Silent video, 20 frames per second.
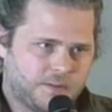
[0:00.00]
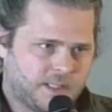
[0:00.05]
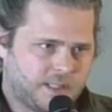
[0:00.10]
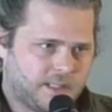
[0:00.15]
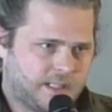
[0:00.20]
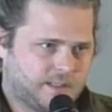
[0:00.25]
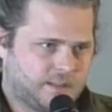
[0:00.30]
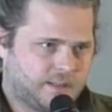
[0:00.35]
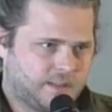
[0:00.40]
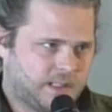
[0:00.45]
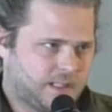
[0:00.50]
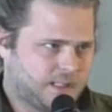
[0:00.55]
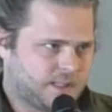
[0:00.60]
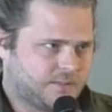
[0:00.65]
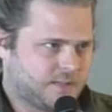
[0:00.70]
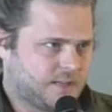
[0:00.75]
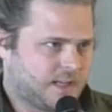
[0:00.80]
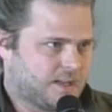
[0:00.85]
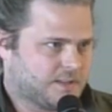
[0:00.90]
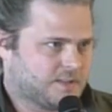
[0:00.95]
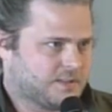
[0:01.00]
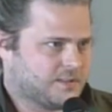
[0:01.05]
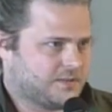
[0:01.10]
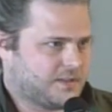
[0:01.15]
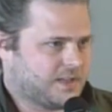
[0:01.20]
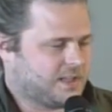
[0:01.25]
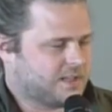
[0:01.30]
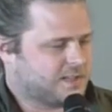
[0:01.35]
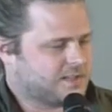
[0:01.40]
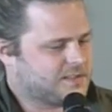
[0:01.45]
have doing lists for thousands of
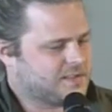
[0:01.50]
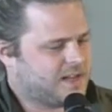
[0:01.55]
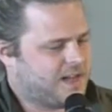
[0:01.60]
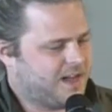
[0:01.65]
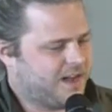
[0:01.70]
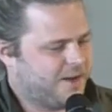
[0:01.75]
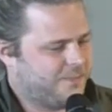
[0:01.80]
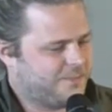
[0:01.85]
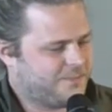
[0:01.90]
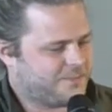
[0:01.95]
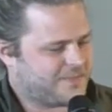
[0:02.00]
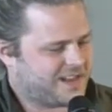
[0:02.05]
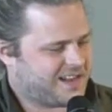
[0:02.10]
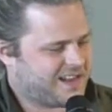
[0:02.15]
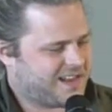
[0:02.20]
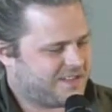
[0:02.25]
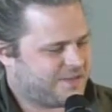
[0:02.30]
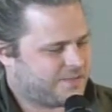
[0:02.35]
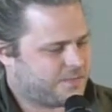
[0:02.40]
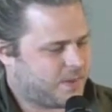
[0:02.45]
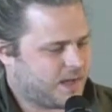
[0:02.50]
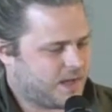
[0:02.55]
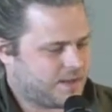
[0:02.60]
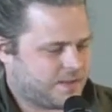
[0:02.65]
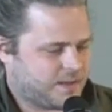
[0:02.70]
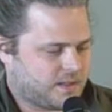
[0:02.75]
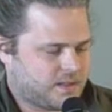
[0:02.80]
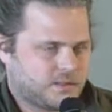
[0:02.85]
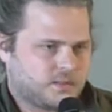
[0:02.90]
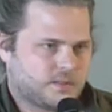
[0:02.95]
years. But I
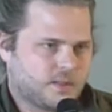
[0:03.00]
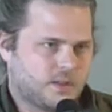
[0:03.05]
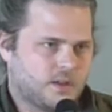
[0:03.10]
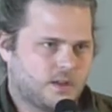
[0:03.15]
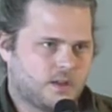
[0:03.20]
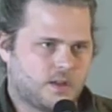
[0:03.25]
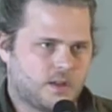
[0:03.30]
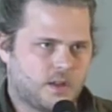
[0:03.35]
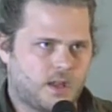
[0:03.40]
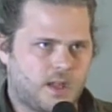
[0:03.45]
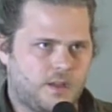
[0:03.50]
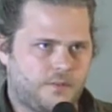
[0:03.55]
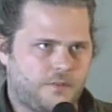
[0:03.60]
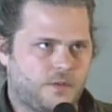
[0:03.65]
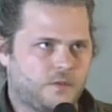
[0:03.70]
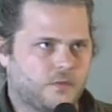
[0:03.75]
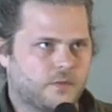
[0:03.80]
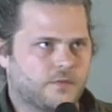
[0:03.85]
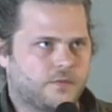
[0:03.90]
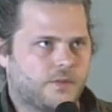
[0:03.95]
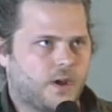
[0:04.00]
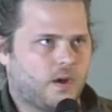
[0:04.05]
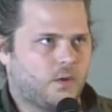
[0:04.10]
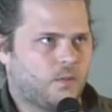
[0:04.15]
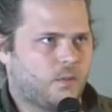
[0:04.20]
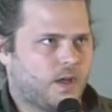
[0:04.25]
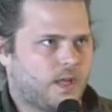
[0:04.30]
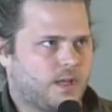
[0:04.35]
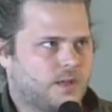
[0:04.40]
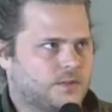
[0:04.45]
think that if you can find a
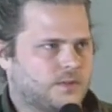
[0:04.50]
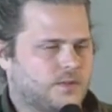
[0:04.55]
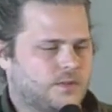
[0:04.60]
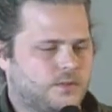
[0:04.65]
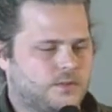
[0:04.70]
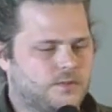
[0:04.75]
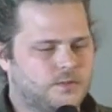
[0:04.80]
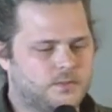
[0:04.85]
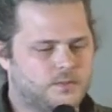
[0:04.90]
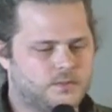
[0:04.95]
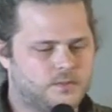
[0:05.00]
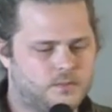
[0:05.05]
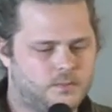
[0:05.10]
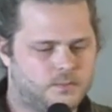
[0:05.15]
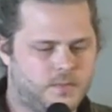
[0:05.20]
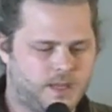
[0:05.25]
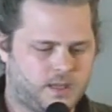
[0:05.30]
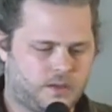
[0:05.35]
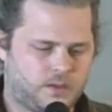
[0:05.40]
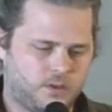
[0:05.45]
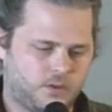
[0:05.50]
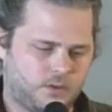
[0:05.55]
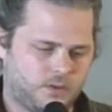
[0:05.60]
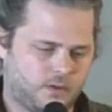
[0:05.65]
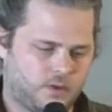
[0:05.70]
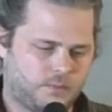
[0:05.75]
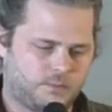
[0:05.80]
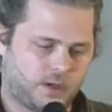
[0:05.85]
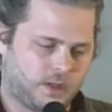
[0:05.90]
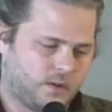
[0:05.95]
way to
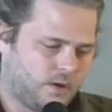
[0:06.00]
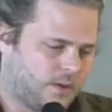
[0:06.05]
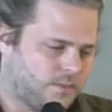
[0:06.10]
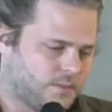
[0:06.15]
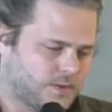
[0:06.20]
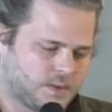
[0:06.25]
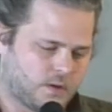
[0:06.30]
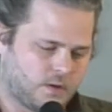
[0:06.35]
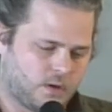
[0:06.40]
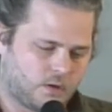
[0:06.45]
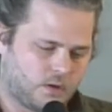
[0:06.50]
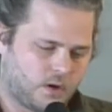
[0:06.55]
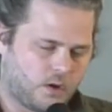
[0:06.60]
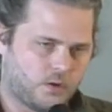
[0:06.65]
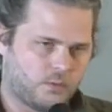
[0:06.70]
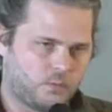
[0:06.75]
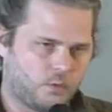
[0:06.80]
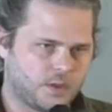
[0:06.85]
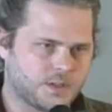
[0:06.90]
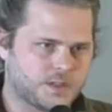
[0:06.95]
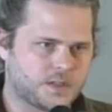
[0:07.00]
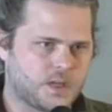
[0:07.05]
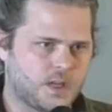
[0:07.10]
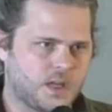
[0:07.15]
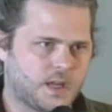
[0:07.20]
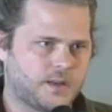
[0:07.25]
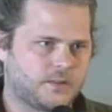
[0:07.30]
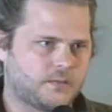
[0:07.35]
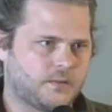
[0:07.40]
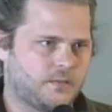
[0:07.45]
bring your numbers in on one
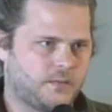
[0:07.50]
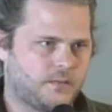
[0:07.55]
side,